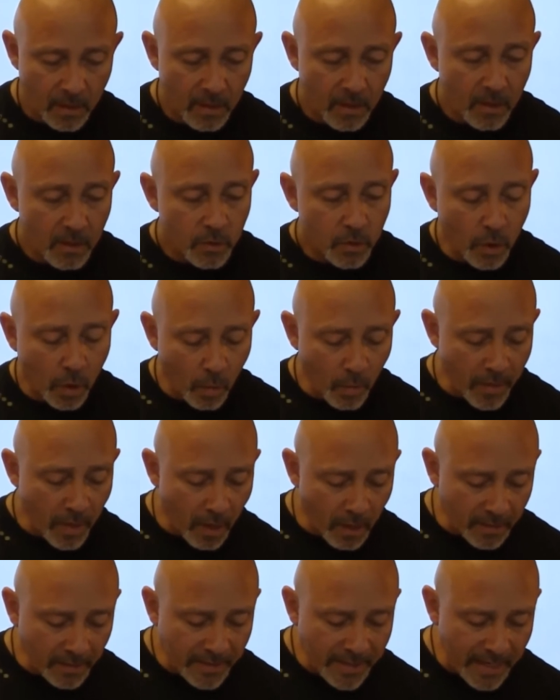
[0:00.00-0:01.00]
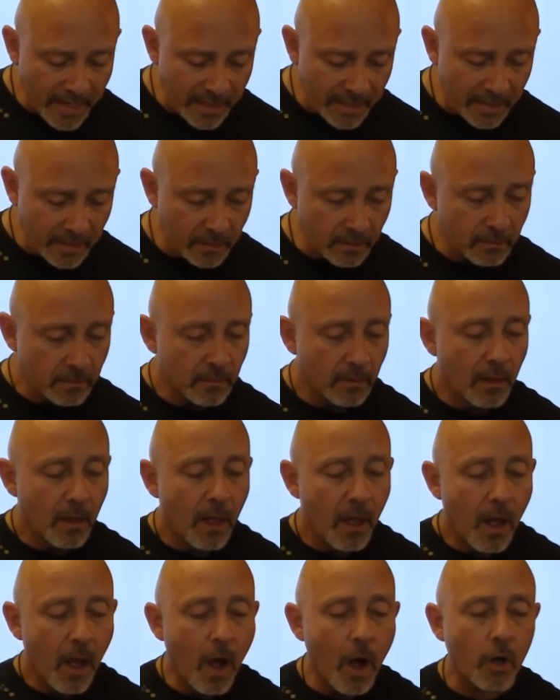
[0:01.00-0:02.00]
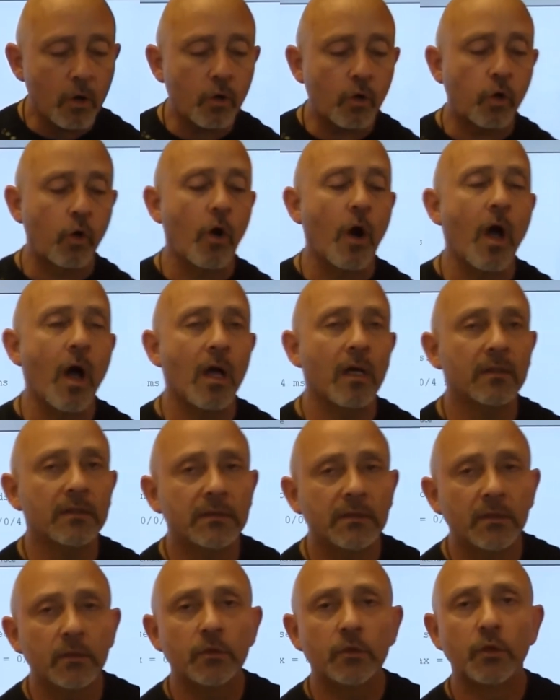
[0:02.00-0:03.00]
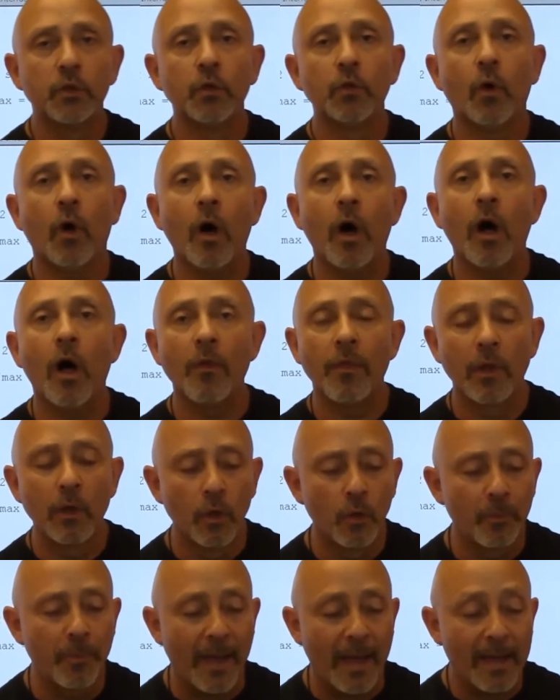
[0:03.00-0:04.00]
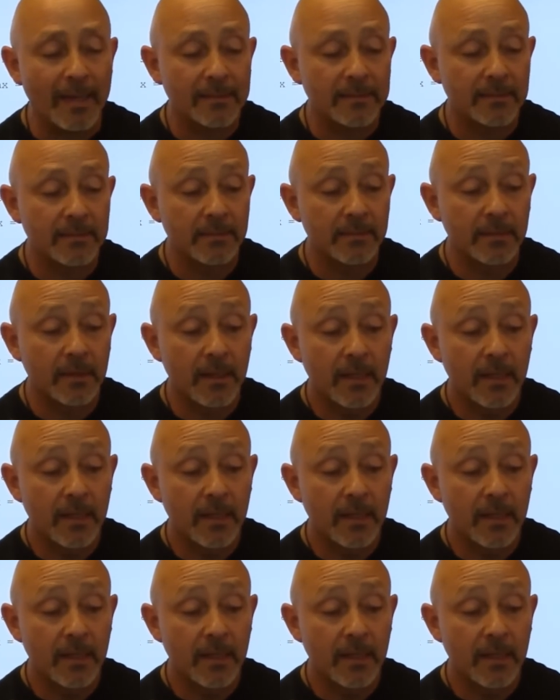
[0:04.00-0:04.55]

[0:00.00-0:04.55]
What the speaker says: So we are getting across to all the loopbacks.